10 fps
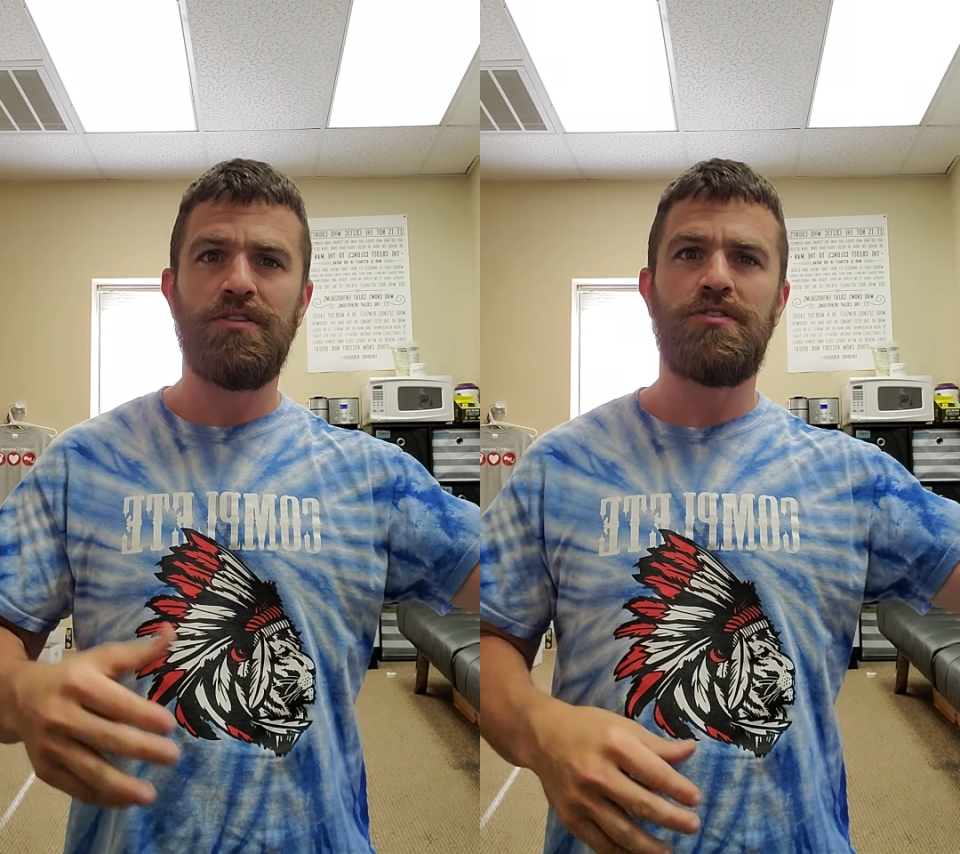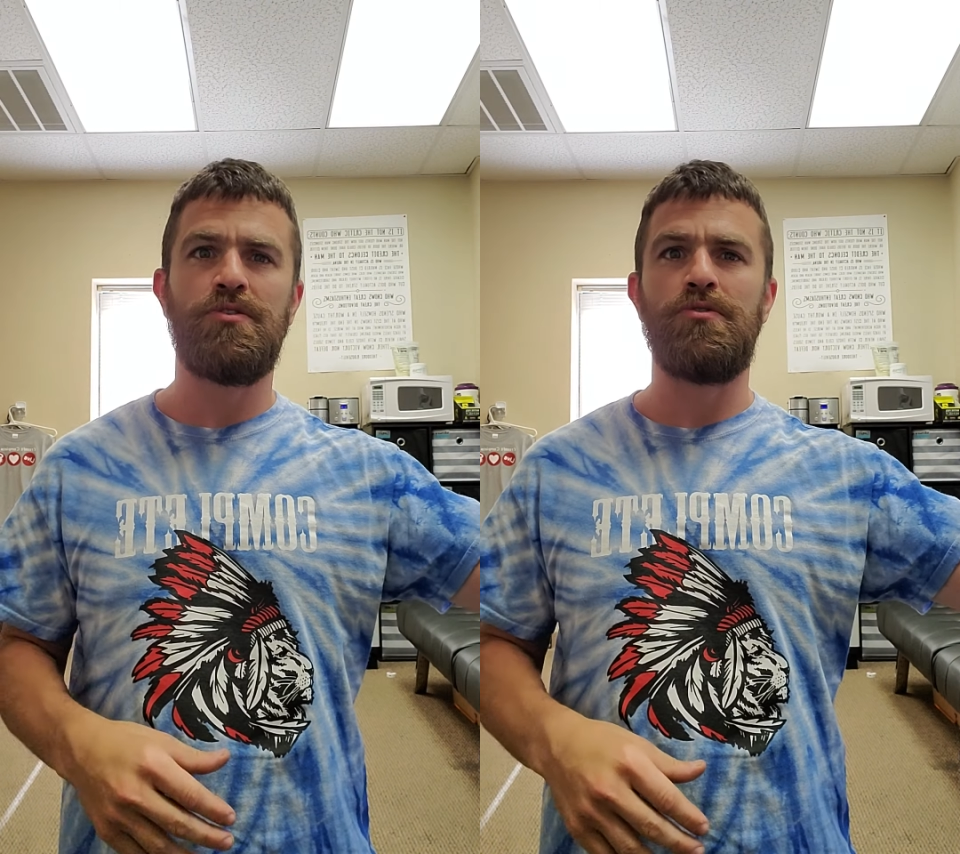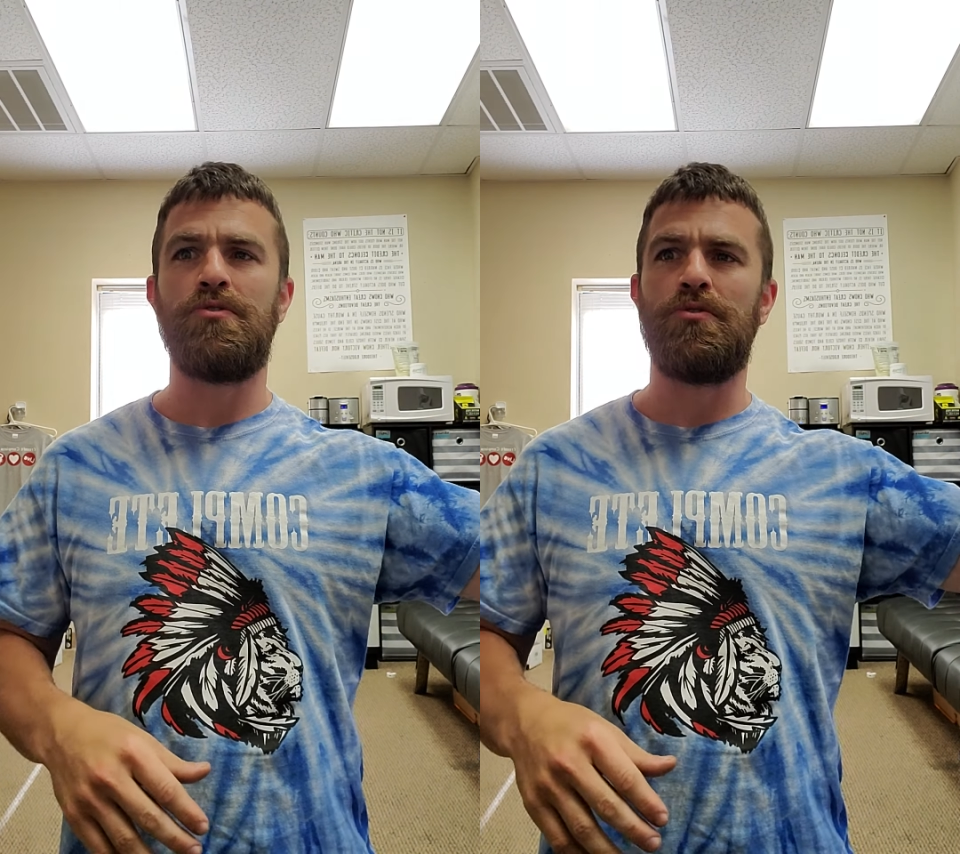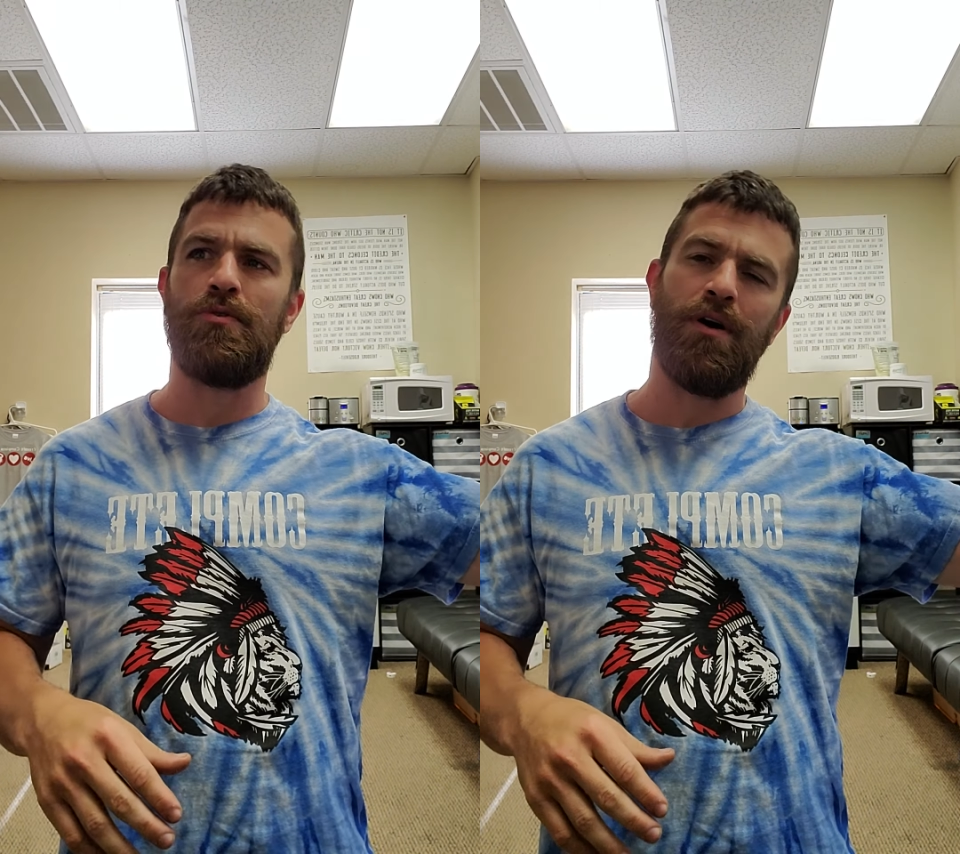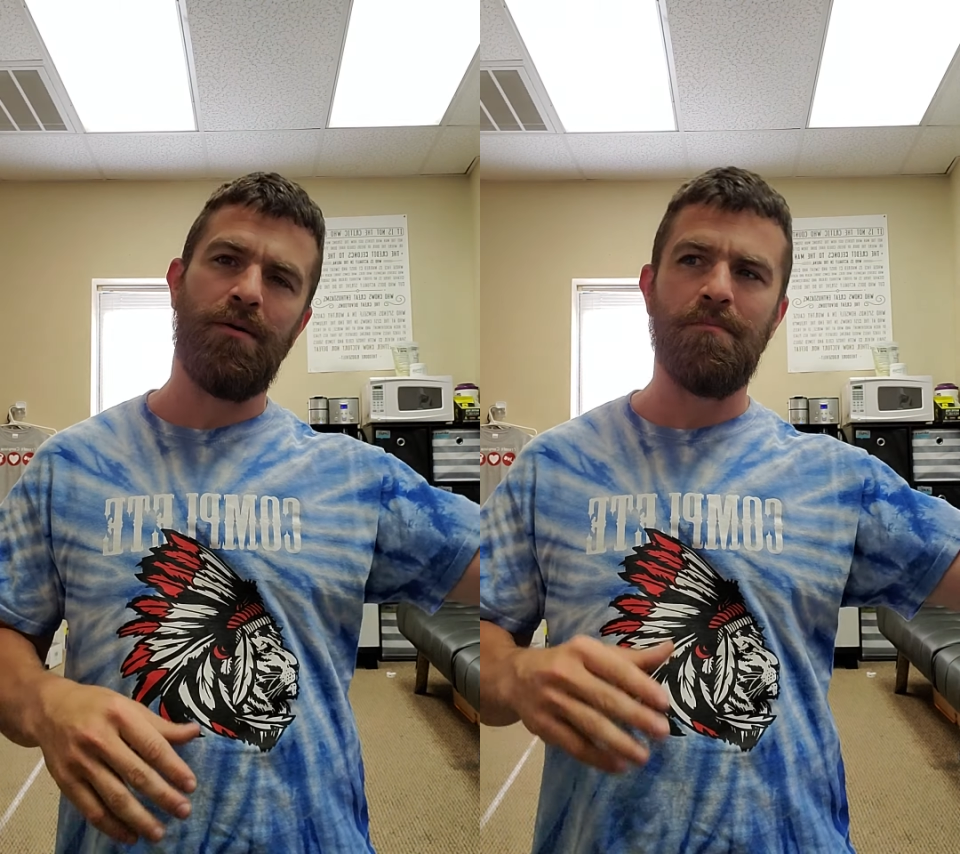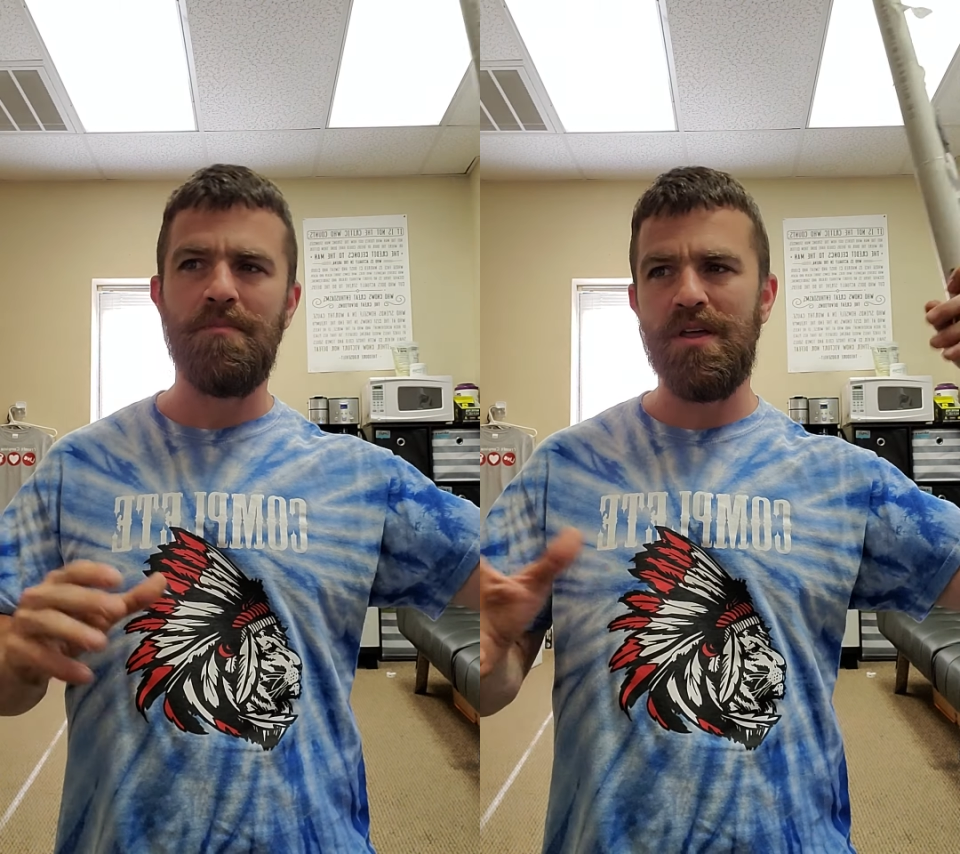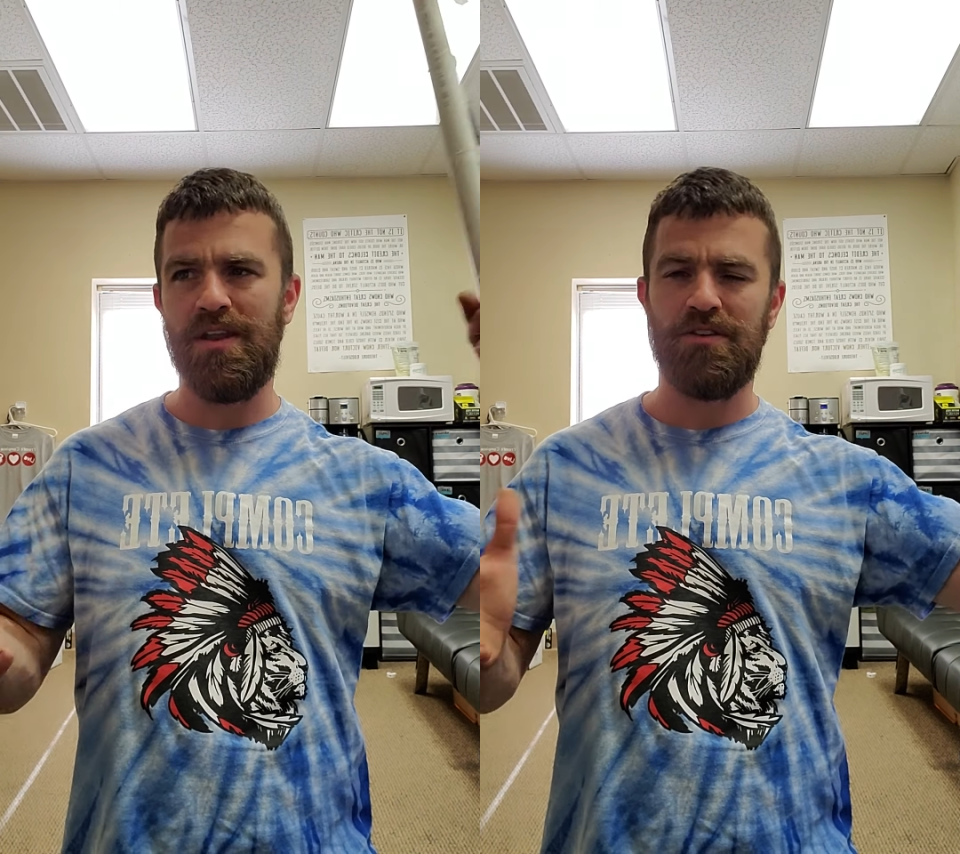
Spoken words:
to a minute